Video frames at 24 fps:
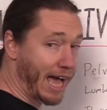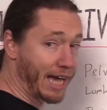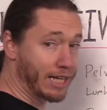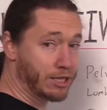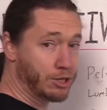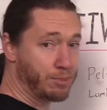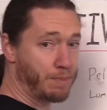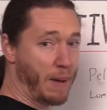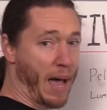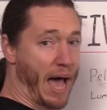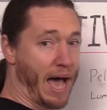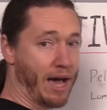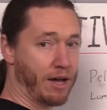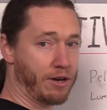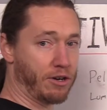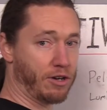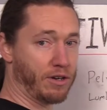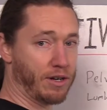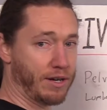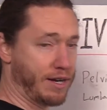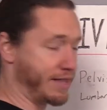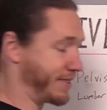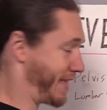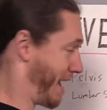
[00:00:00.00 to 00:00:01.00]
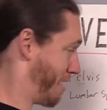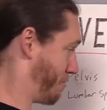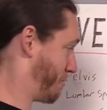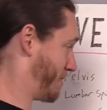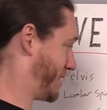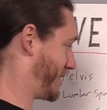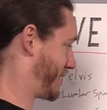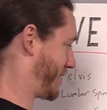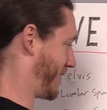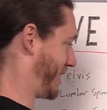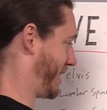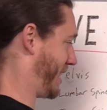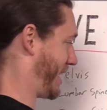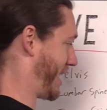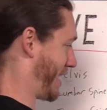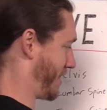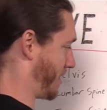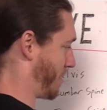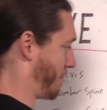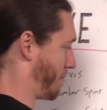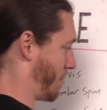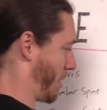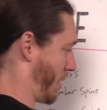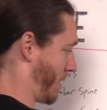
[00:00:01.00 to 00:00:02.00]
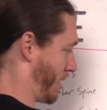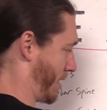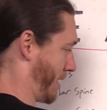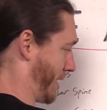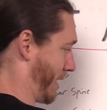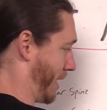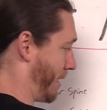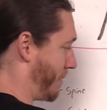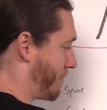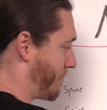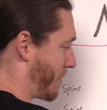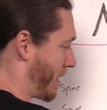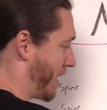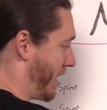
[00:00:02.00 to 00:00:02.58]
X pattern that we see in the body.